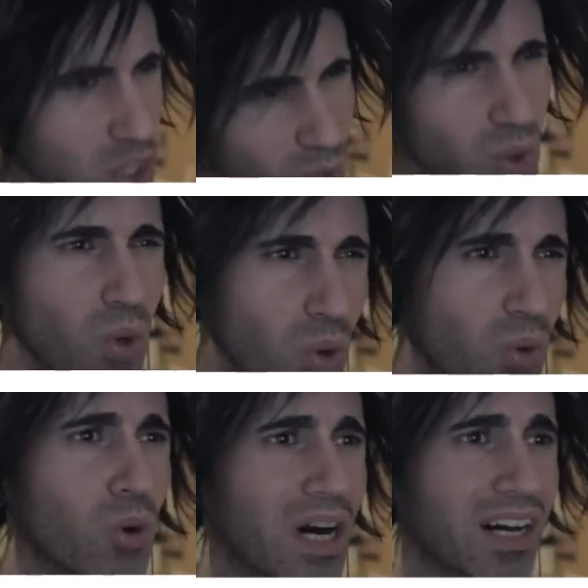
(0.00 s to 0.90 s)

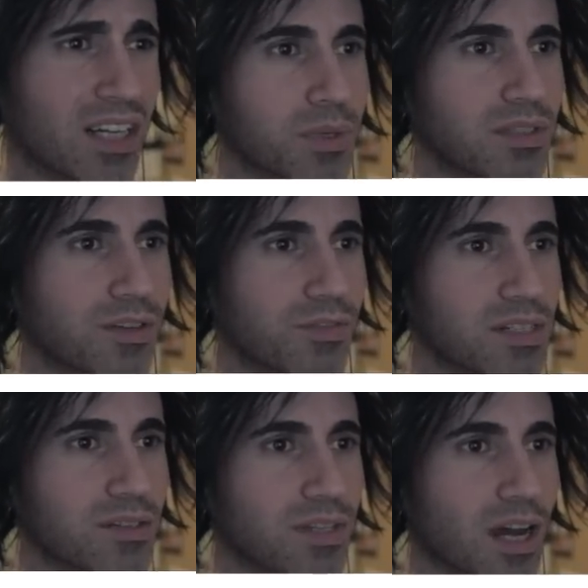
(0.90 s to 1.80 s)
you! Build
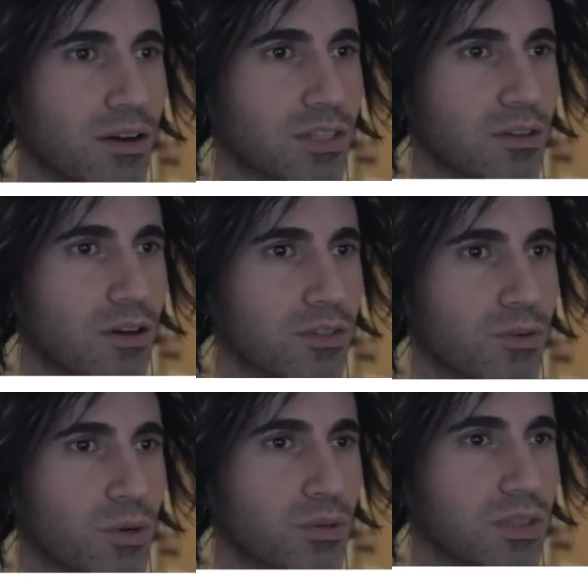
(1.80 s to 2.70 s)
defensive towers along
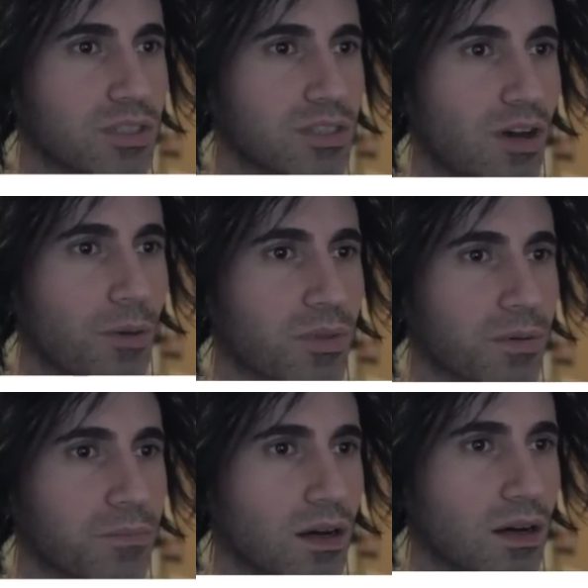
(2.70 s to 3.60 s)
the road to stop
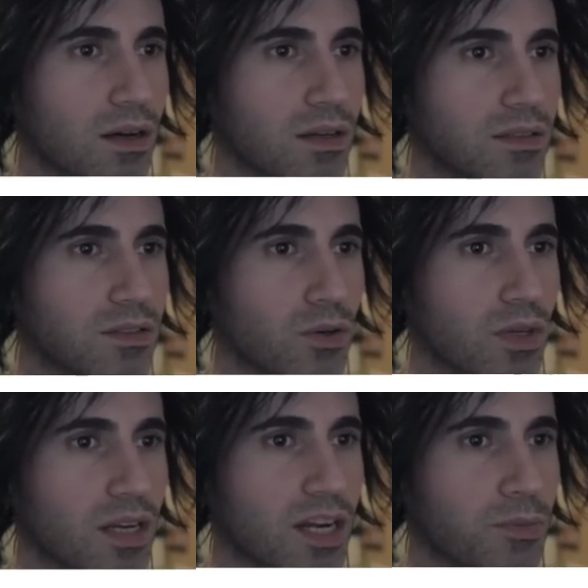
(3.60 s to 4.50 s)
them. Uh,
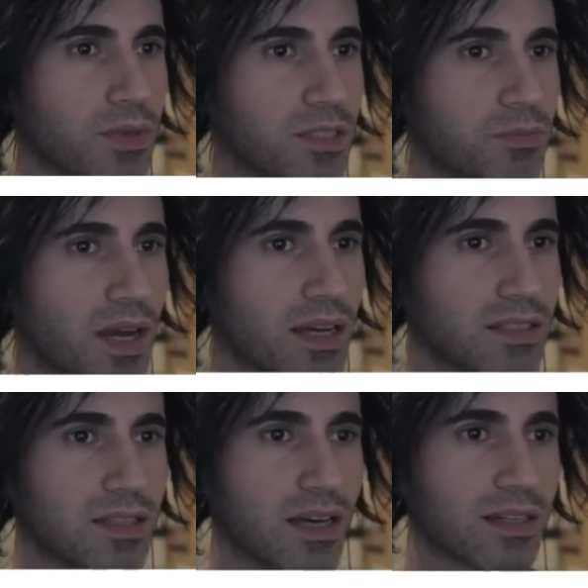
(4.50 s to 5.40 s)
don't let enemies
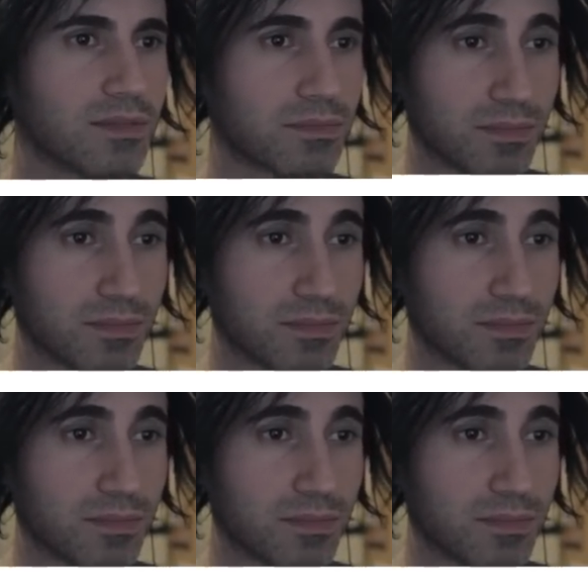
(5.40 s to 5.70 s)
pass that